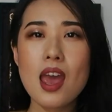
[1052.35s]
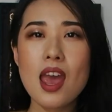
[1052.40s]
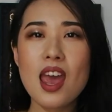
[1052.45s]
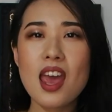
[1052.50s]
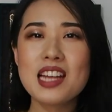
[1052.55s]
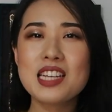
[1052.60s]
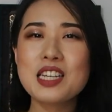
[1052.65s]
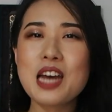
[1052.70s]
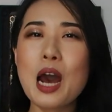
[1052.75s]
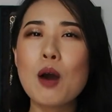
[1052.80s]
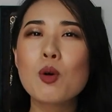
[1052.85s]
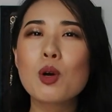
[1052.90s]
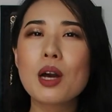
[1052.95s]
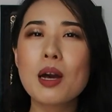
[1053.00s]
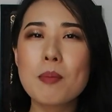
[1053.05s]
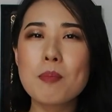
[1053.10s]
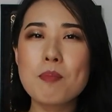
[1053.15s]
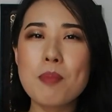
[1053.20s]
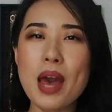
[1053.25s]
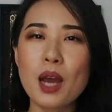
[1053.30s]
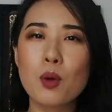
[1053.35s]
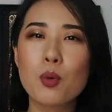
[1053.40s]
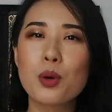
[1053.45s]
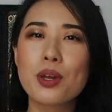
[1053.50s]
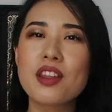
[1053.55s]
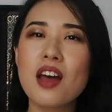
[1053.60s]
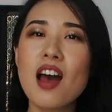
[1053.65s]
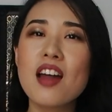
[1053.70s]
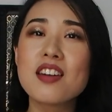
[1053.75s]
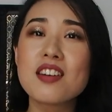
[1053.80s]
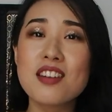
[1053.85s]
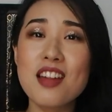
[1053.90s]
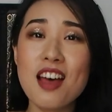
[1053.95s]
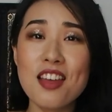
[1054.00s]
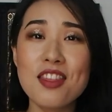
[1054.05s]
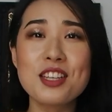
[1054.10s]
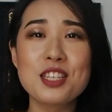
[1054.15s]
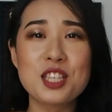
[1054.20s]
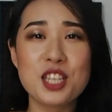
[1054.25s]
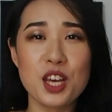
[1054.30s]
And I'll come back with
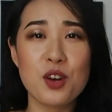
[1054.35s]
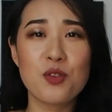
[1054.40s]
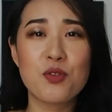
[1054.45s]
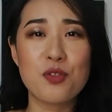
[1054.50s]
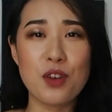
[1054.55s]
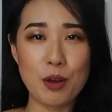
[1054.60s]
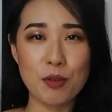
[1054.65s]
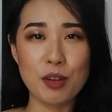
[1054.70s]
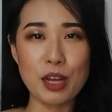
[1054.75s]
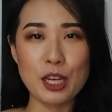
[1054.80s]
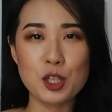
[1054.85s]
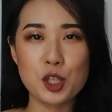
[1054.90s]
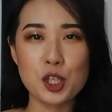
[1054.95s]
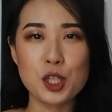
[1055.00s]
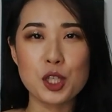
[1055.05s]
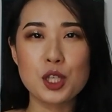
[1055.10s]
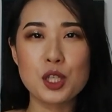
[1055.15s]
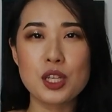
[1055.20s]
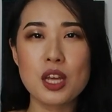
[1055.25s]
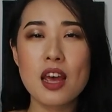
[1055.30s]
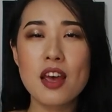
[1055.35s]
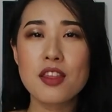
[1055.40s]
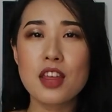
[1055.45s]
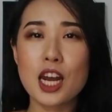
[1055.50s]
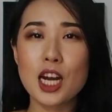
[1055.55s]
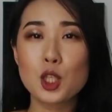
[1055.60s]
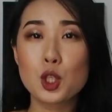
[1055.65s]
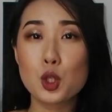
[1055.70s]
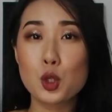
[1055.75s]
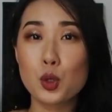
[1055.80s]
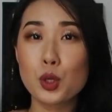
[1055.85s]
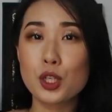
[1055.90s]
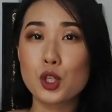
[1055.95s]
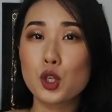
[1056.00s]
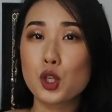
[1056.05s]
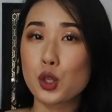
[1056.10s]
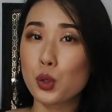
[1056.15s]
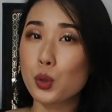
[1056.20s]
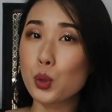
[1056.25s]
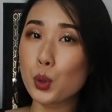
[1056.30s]
another set of foundations that are suited
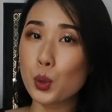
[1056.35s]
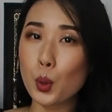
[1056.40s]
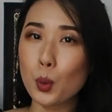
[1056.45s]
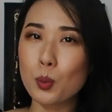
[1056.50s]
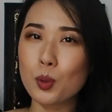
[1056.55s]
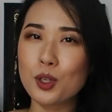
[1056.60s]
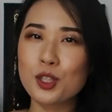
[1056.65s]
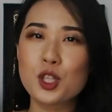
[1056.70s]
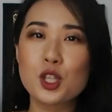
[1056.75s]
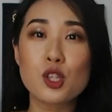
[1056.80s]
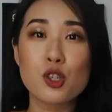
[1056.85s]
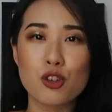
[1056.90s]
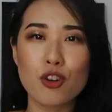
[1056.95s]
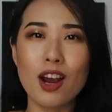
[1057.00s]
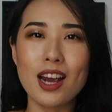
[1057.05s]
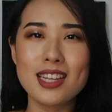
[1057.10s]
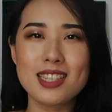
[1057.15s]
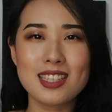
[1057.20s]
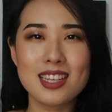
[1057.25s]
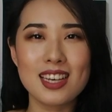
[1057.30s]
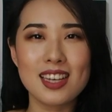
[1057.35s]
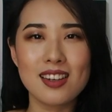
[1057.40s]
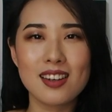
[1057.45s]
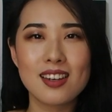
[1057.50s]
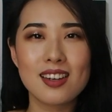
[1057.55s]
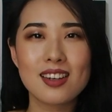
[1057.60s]
to normal to dry skin.